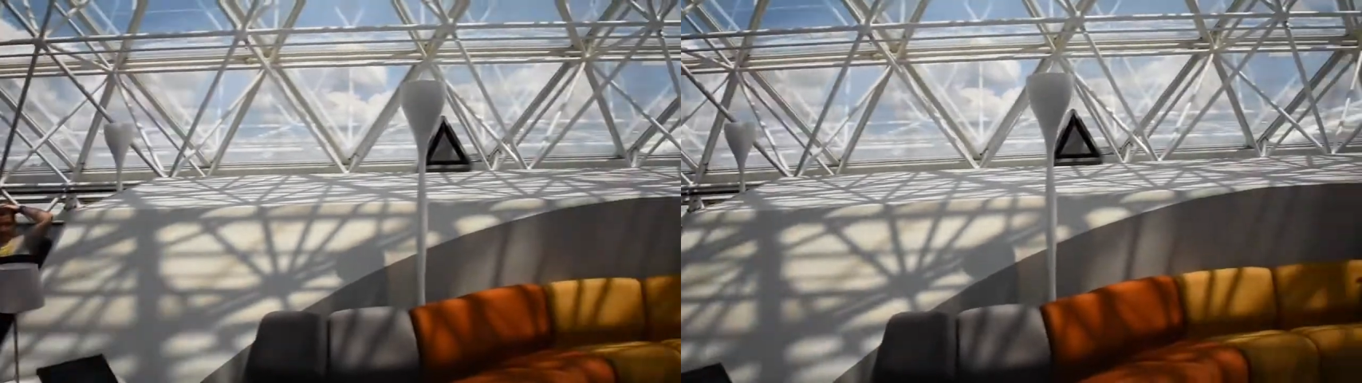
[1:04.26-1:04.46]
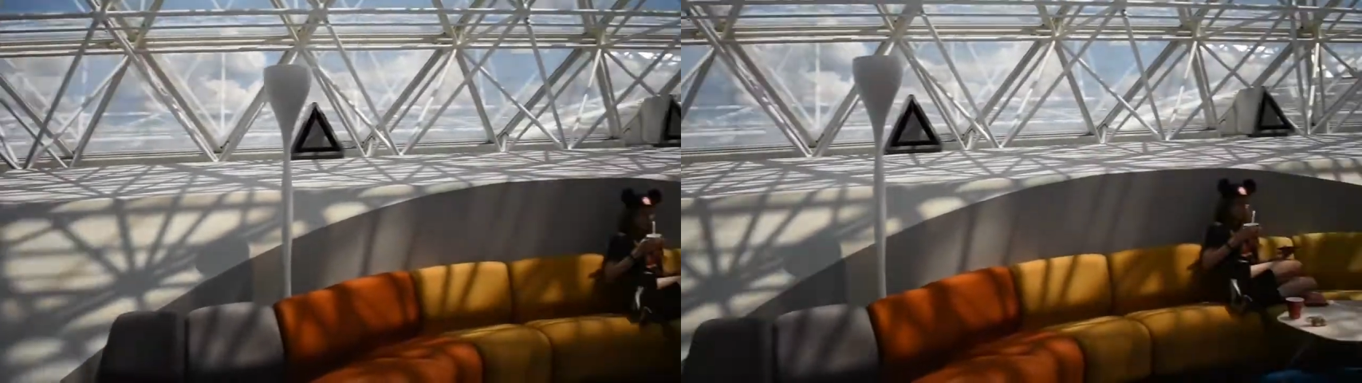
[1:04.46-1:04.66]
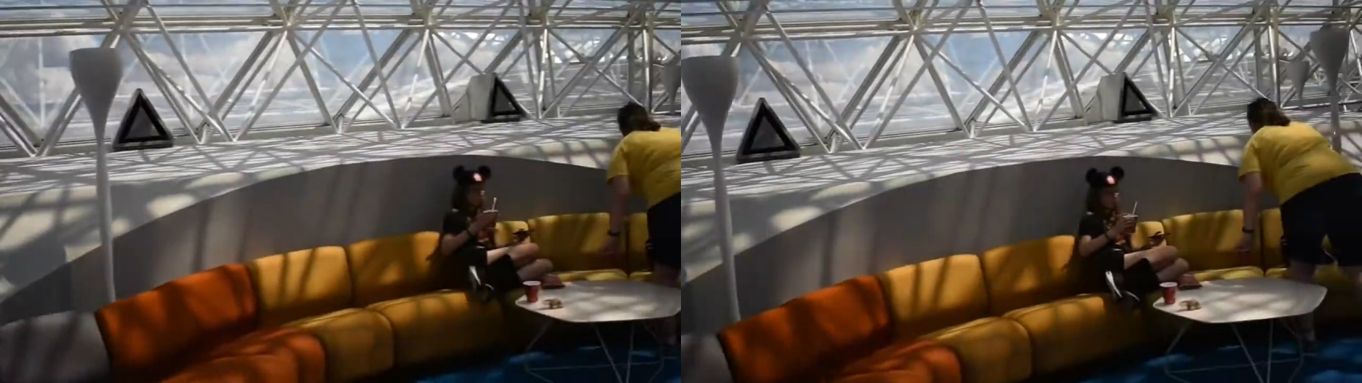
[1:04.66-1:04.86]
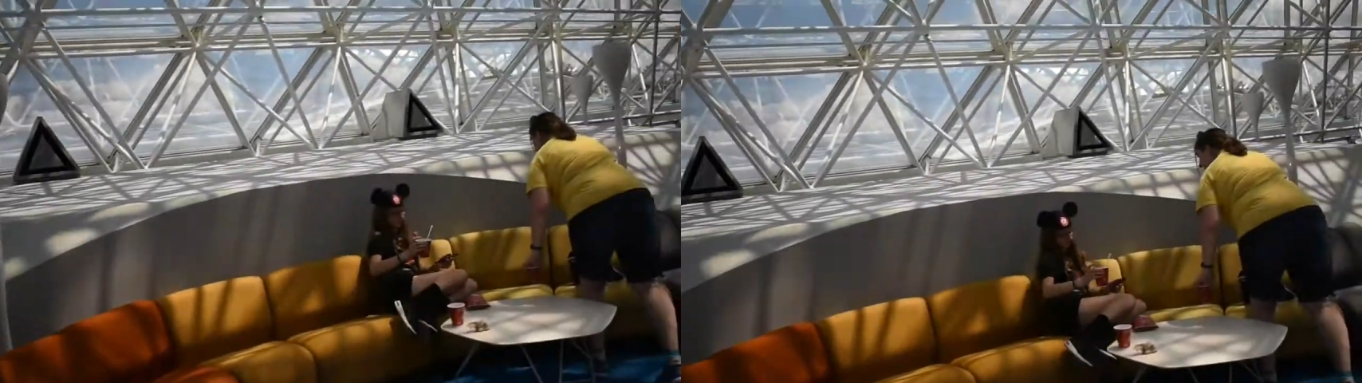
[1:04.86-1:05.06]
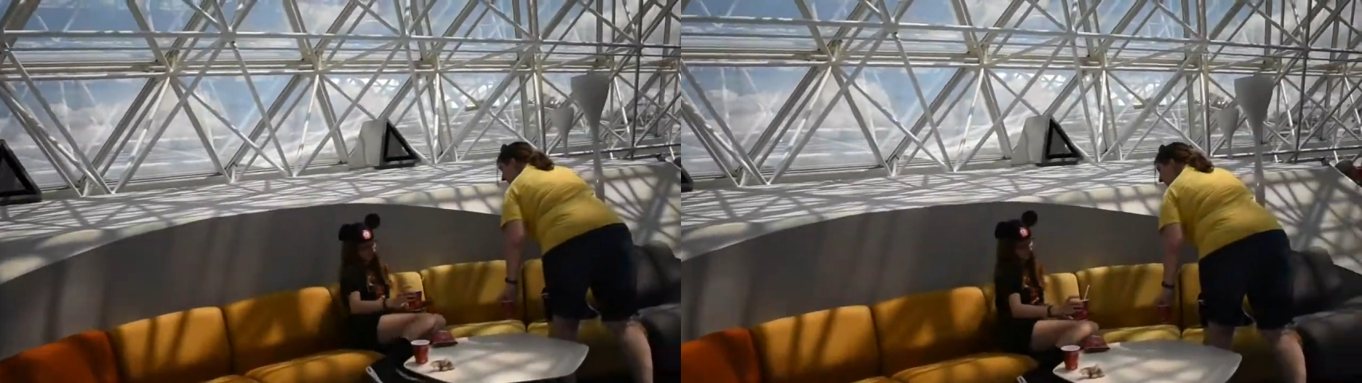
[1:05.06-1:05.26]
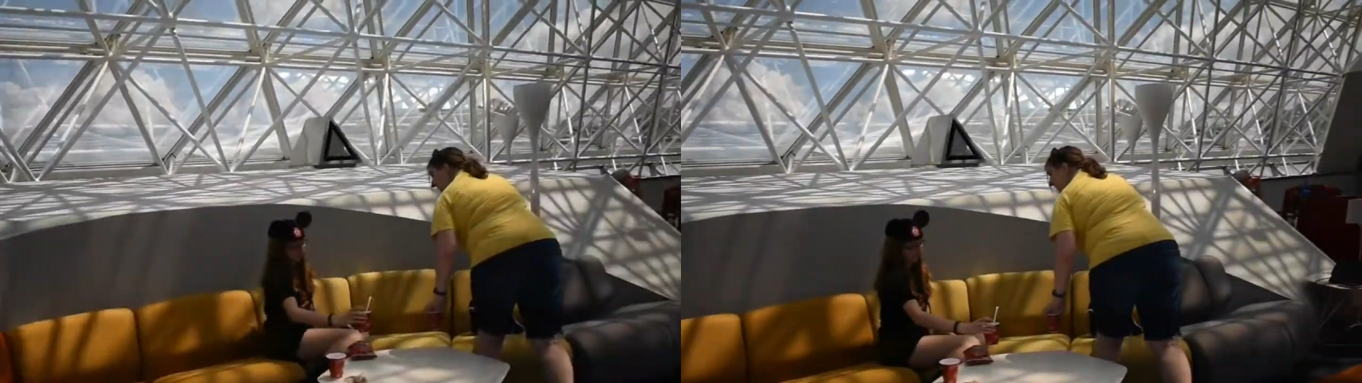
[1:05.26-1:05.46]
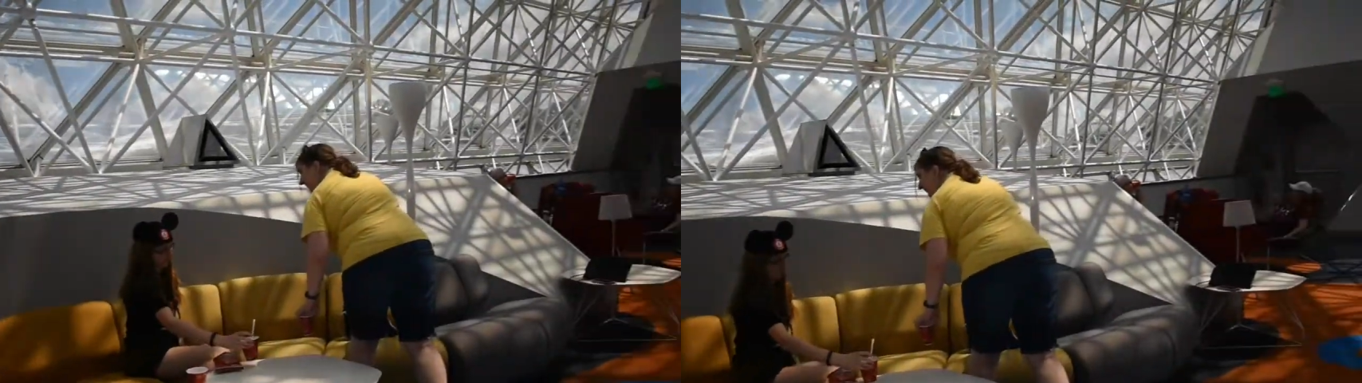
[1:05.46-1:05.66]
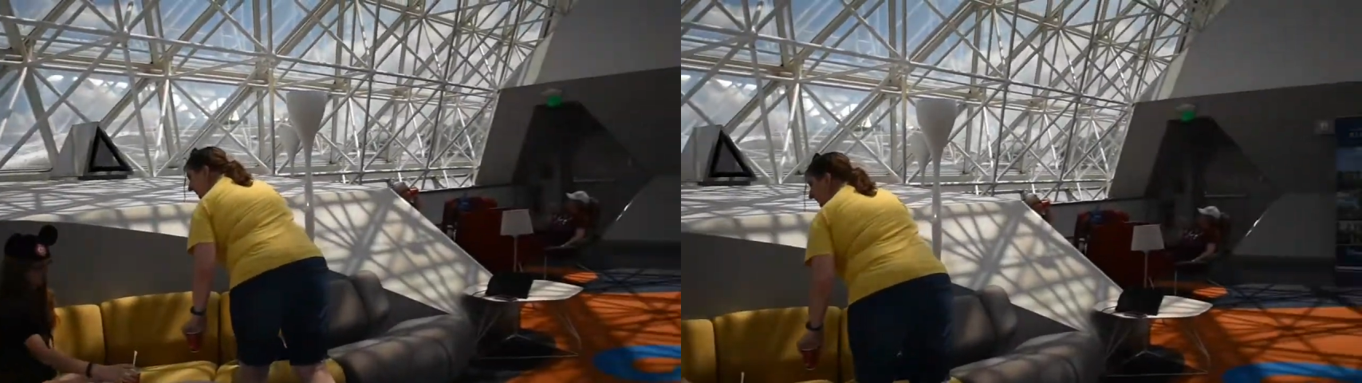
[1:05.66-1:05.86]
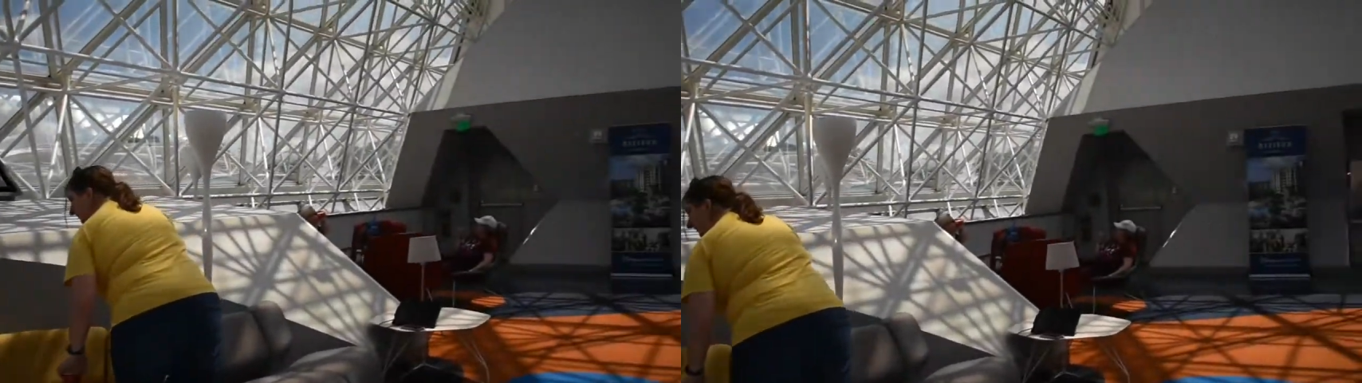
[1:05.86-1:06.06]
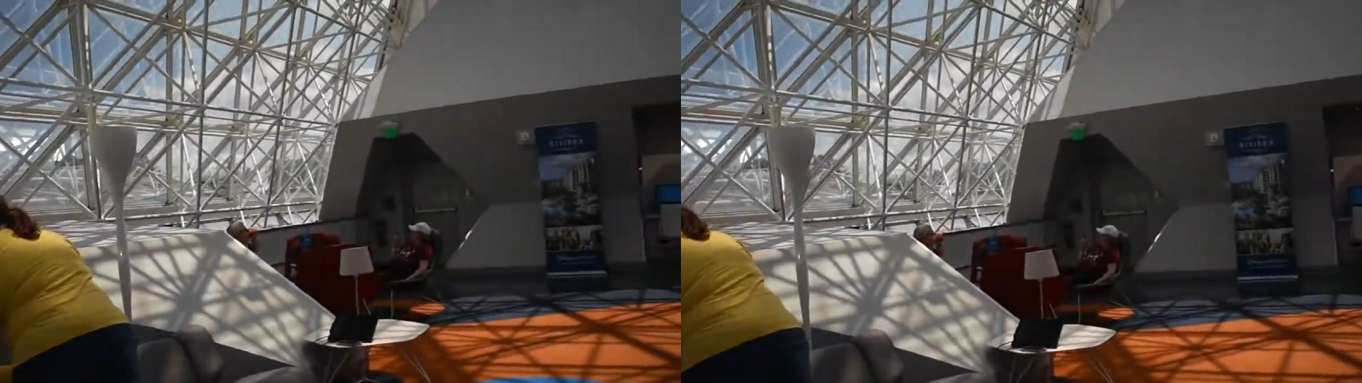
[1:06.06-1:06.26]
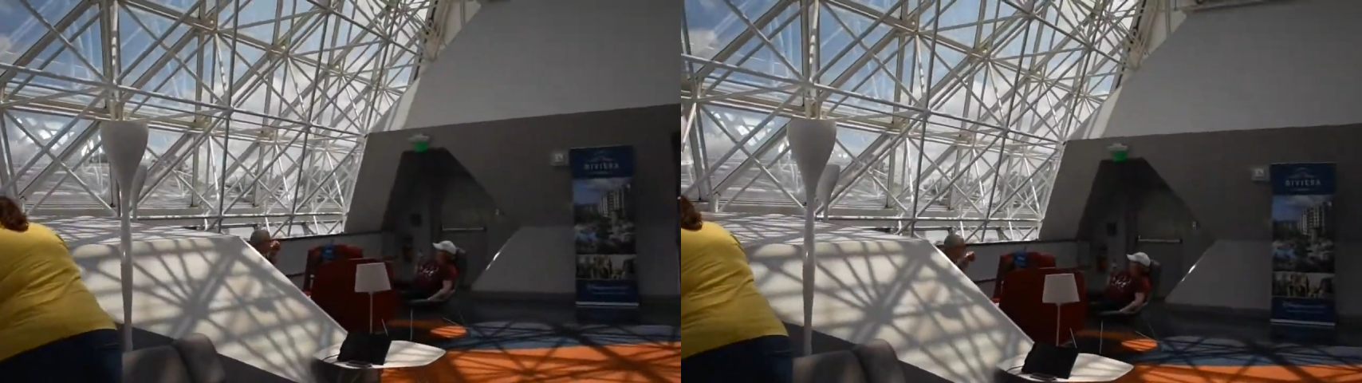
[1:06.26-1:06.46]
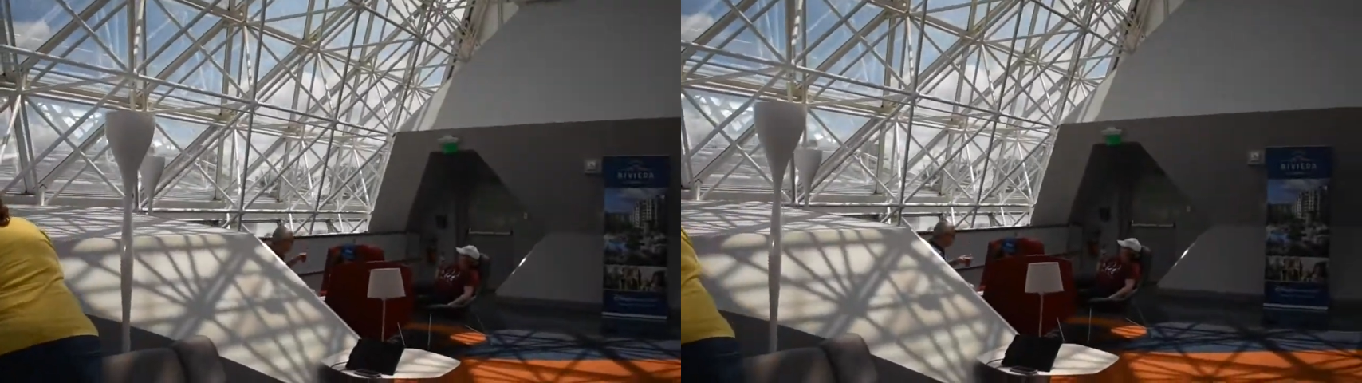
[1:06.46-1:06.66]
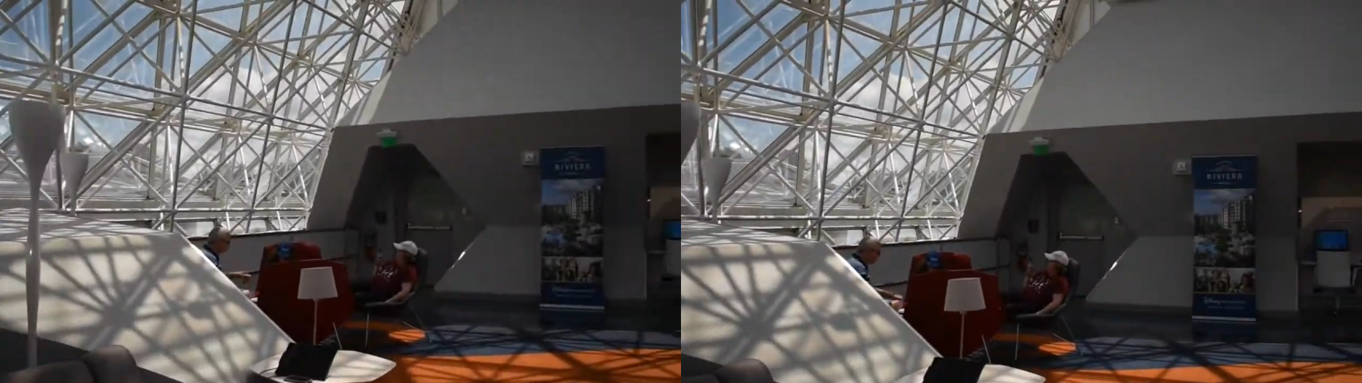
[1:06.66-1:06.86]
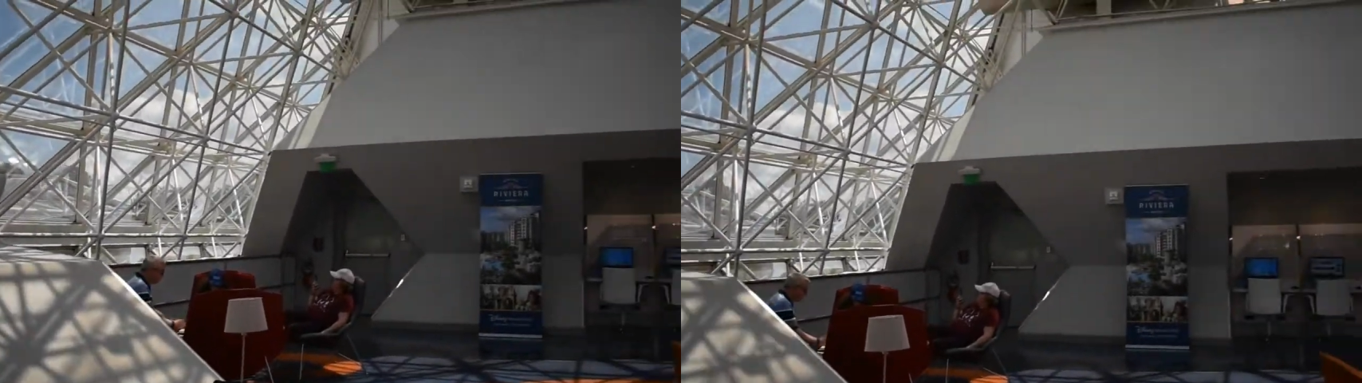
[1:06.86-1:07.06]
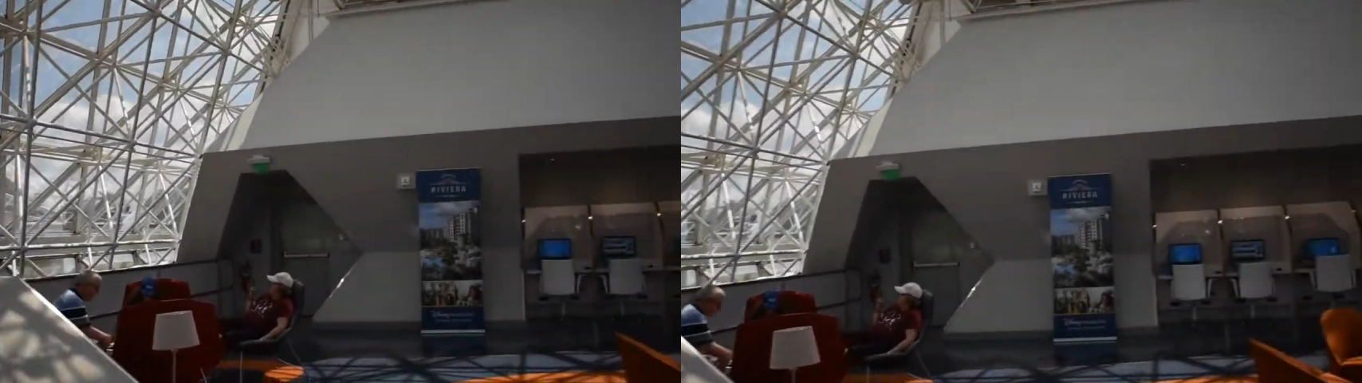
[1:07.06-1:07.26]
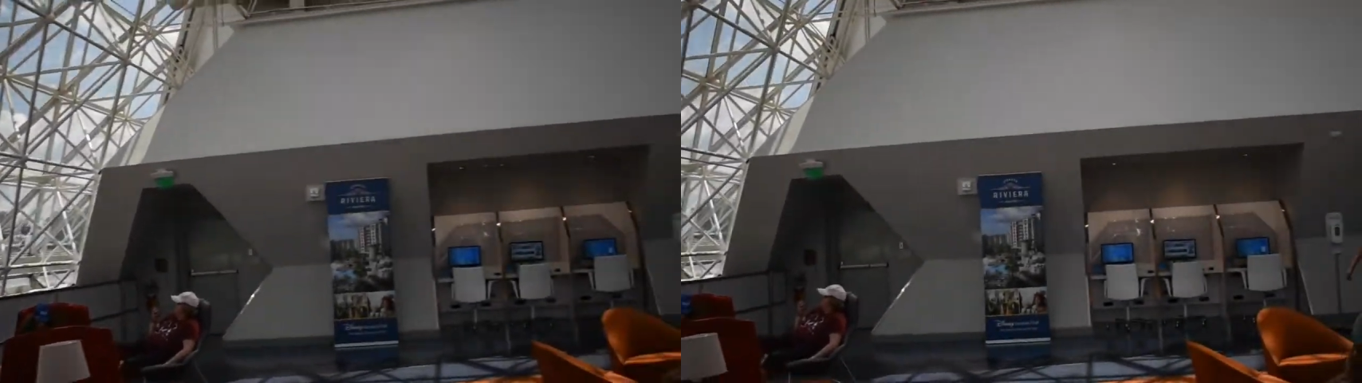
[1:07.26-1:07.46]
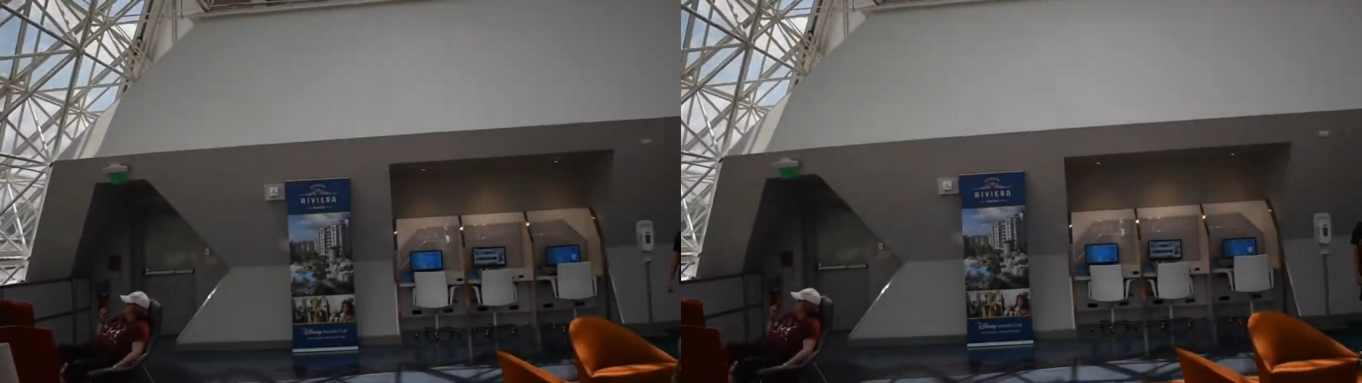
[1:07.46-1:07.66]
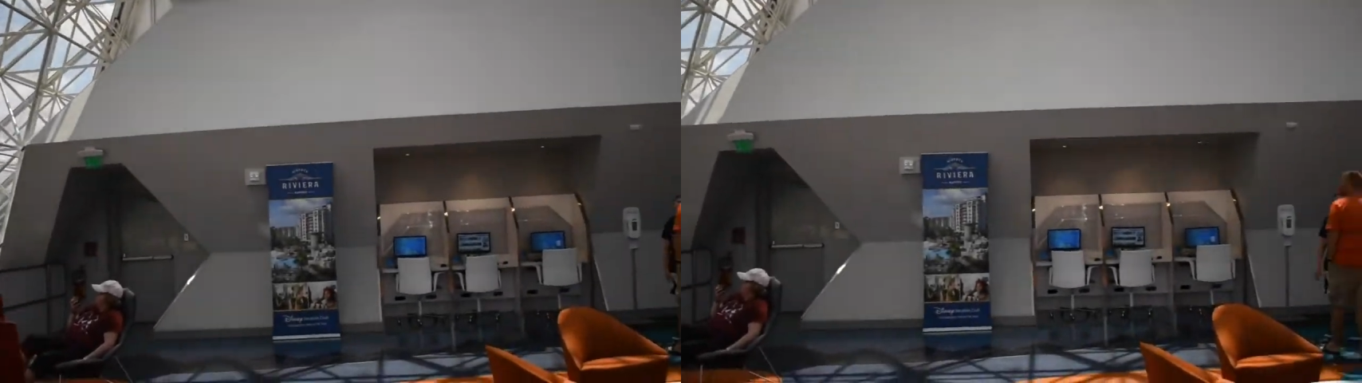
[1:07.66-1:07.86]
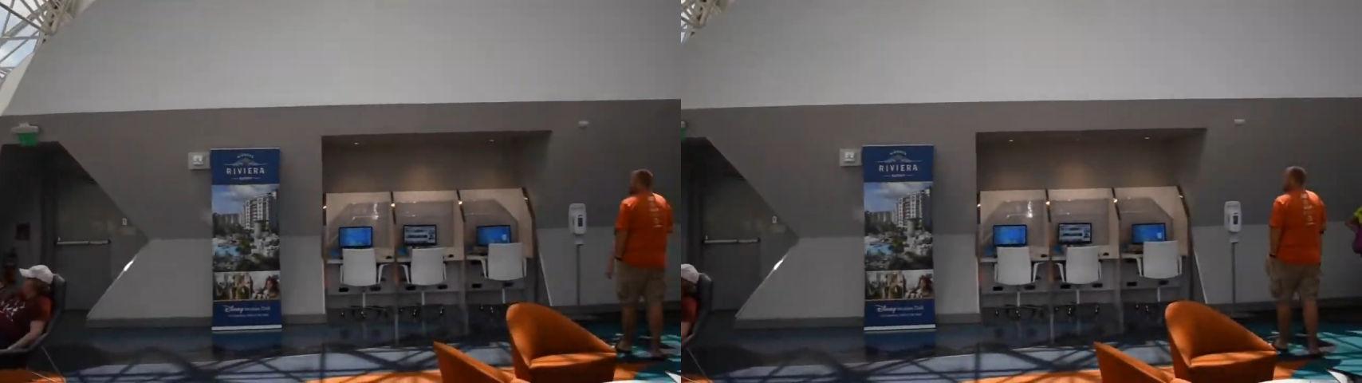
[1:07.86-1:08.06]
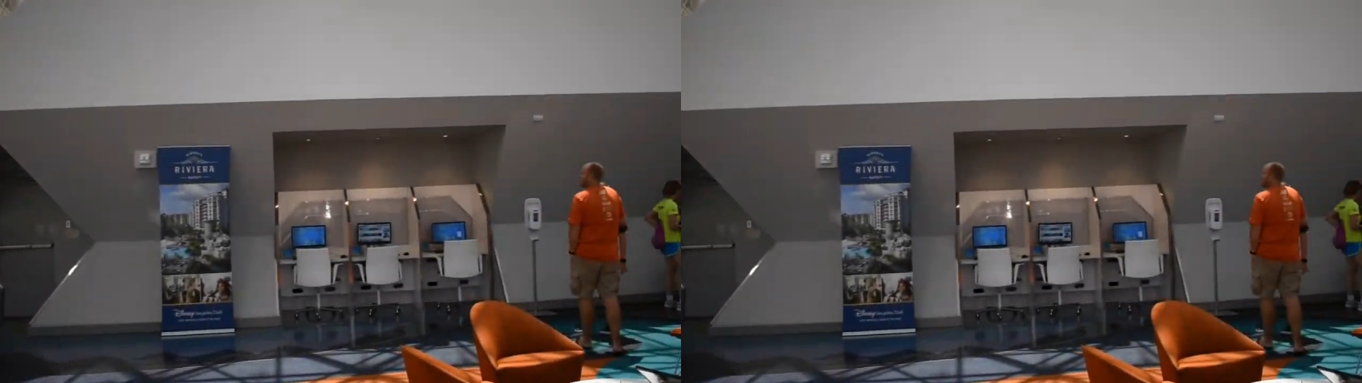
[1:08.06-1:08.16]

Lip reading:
Nobody's mouth can be seen.